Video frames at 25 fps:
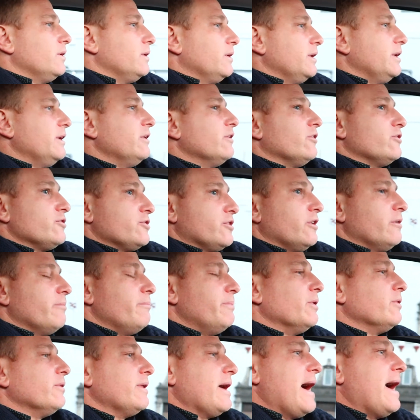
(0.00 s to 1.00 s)
either is going to
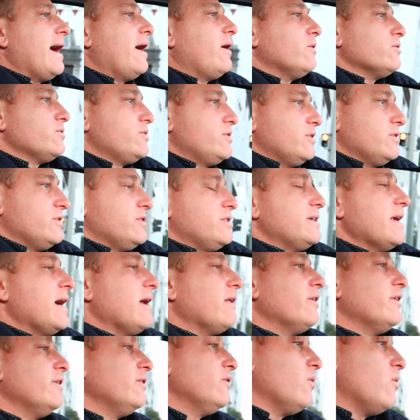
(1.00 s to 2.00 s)
build a house and
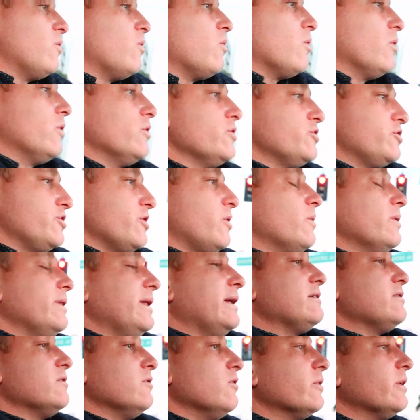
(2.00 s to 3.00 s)
sell it, or someone
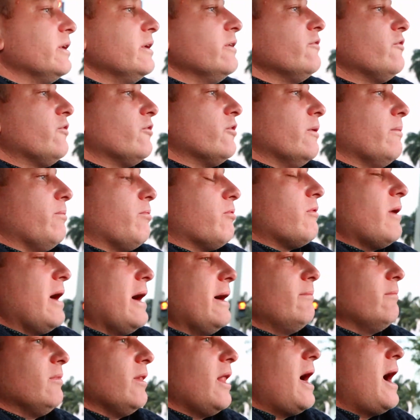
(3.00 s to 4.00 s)
that's looking for a
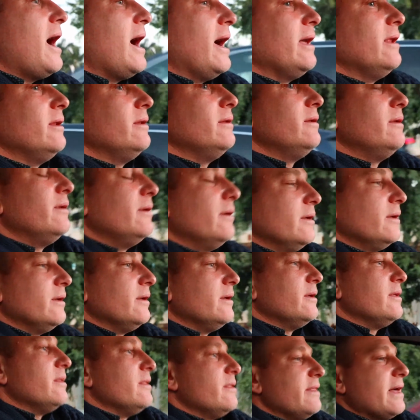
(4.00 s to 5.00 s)
prime lot
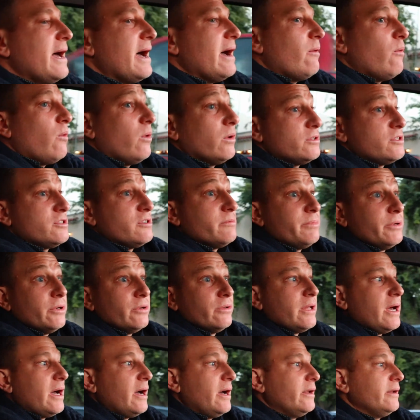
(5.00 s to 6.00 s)
that wants to
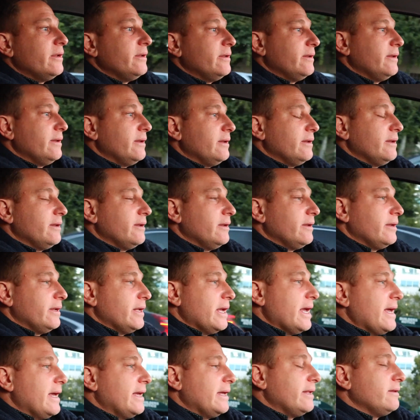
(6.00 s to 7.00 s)
build on
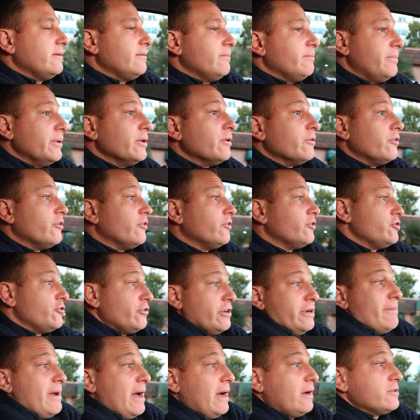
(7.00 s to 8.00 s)
and build their
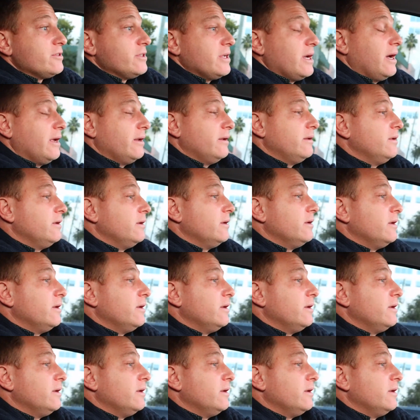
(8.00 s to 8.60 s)
dream house on.